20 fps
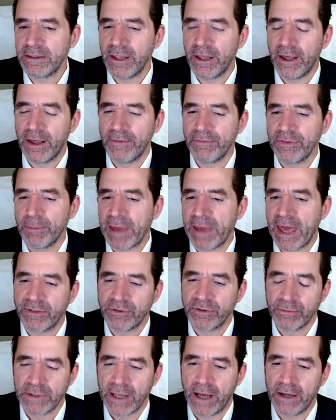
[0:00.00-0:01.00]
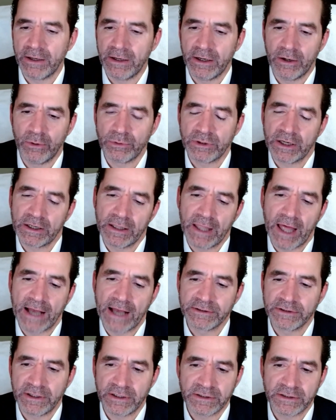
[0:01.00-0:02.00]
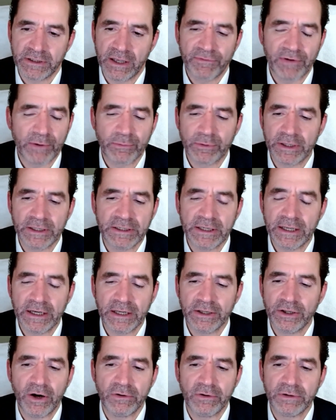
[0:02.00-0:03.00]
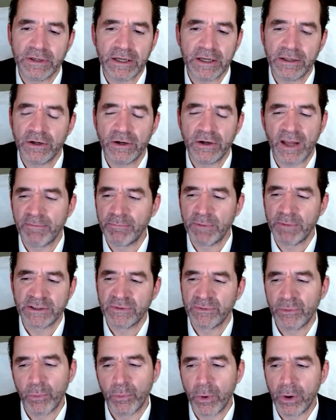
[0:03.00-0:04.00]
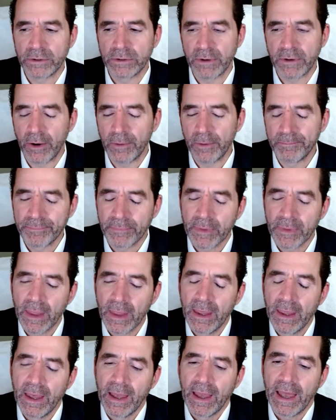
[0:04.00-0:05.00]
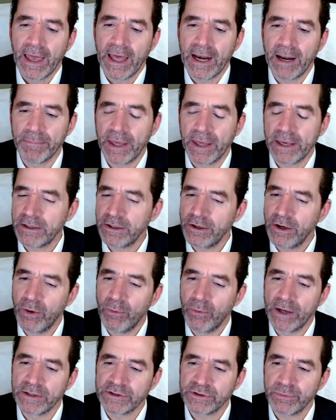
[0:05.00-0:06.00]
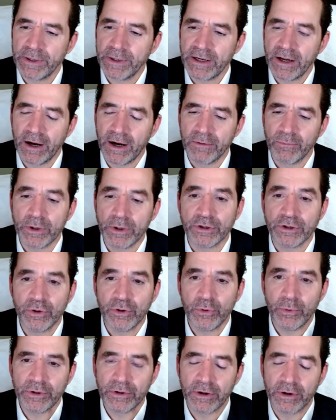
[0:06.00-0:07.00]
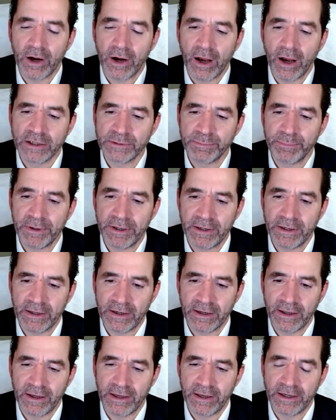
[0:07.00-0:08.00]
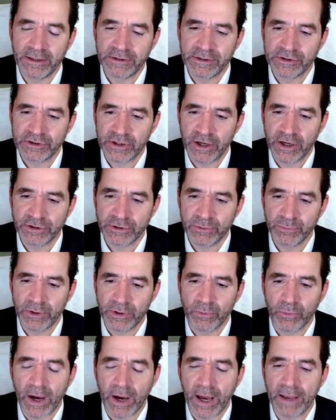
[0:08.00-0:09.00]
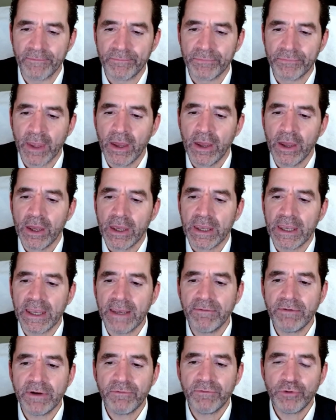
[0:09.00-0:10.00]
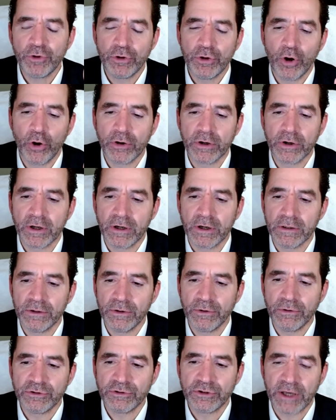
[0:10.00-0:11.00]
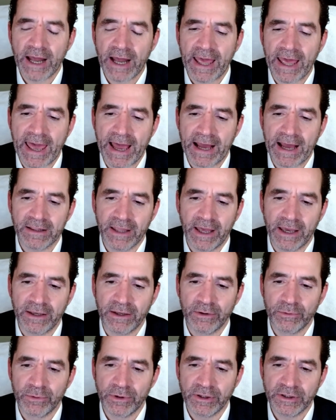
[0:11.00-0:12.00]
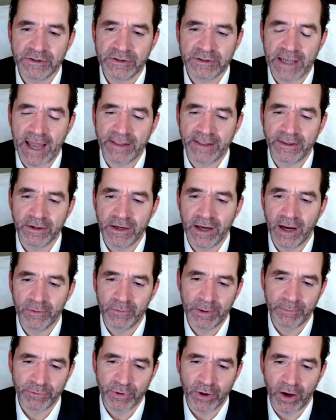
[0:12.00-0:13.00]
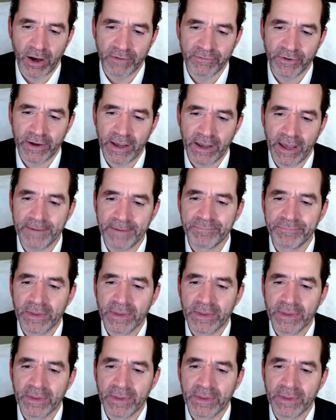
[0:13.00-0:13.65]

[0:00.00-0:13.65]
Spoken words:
the bathroom down here with the closet and stuff. I really need it. You don't need it. You don't have much of a wardrobe. And I'm like, you know what, sweetheart? What you do when you're a husband in a discussion with a wife, even if you know you're going to lose, you got to act like you're really sad that you got ripped off, okay?